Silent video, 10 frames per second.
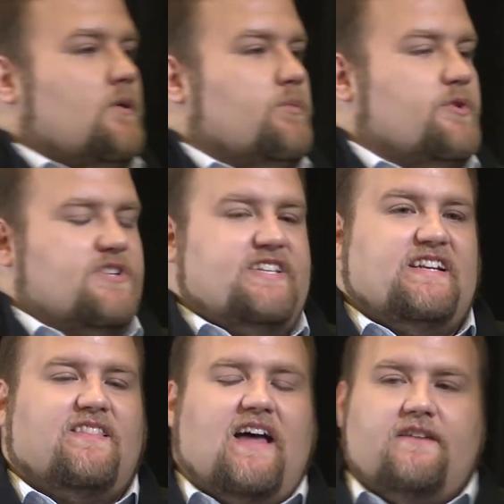we were seeing
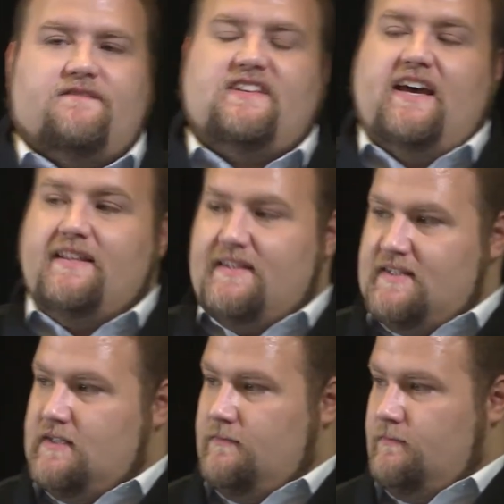a lot of
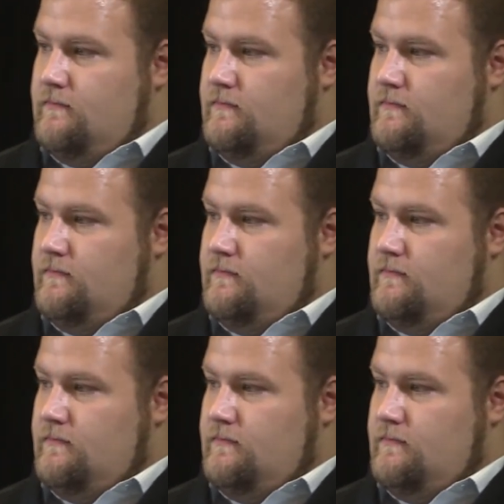deaths.